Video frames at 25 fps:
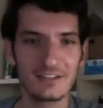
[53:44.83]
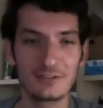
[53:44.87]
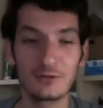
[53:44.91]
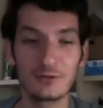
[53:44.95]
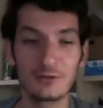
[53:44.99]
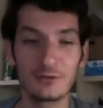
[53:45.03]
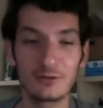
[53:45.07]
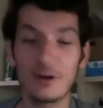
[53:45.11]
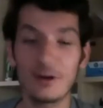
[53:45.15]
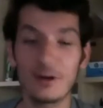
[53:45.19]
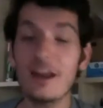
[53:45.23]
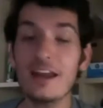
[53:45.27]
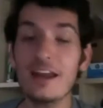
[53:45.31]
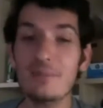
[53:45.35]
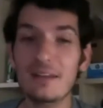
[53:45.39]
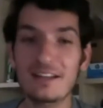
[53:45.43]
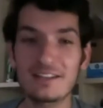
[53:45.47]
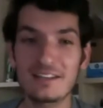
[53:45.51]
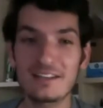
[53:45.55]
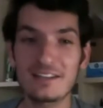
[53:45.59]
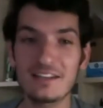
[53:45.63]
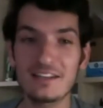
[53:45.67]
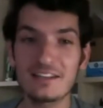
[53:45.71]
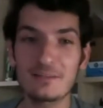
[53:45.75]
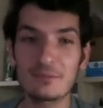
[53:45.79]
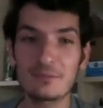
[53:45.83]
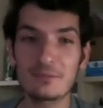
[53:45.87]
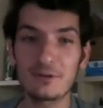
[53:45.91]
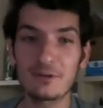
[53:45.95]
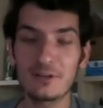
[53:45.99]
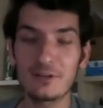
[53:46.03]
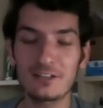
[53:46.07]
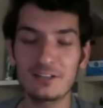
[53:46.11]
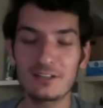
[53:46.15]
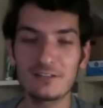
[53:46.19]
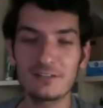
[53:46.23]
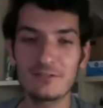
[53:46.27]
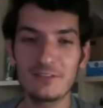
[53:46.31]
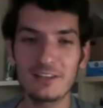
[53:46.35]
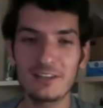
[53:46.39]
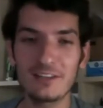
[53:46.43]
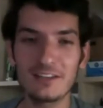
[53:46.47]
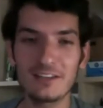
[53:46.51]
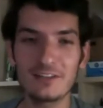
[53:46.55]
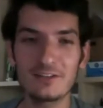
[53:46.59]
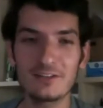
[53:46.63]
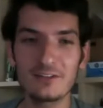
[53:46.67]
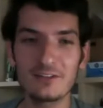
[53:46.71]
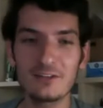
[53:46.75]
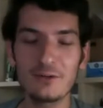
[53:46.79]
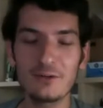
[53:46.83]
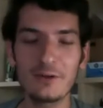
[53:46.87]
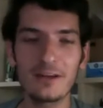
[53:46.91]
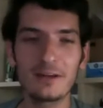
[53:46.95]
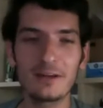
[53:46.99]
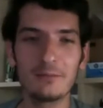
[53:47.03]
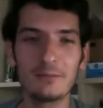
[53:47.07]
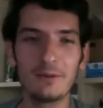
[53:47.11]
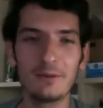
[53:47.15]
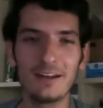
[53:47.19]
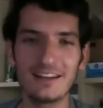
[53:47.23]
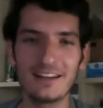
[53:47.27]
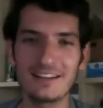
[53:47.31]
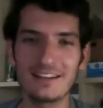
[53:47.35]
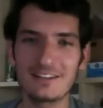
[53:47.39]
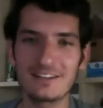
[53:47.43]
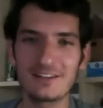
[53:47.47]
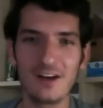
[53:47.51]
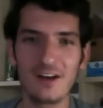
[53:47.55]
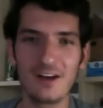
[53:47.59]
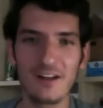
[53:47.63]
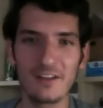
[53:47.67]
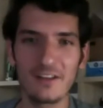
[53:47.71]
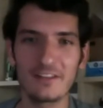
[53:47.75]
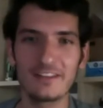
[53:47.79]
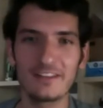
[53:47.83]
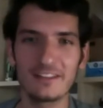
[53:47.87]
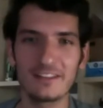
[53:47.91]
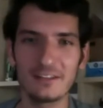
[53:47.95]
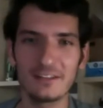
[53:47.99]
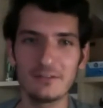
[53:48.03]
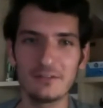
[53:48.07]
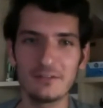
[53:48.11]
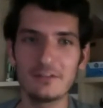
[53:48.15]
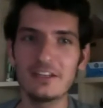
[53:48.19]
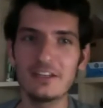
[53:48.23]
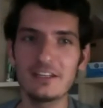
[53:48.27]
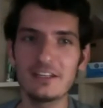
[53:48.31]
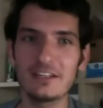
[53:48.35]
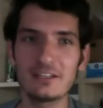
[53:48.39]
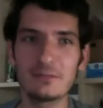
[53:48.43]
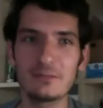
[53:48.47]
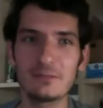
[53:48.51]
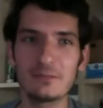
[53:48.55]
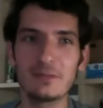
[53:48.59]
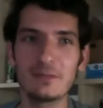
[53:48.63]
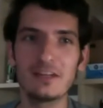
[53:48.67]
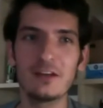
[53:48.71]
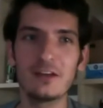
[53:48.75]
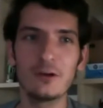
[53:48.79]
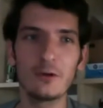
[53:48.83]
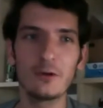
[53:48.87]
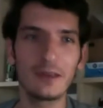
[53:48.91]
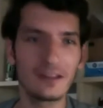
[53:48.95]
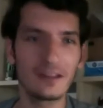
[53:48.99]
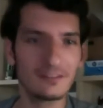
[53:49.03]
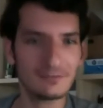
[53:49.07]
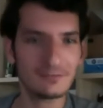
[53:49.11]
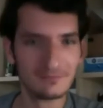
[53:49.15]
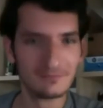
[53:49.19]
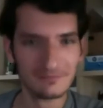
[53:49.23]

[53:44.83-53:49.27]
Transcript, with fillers: great because it is a productive thing you're doing, but it's not the thing you need to be doing.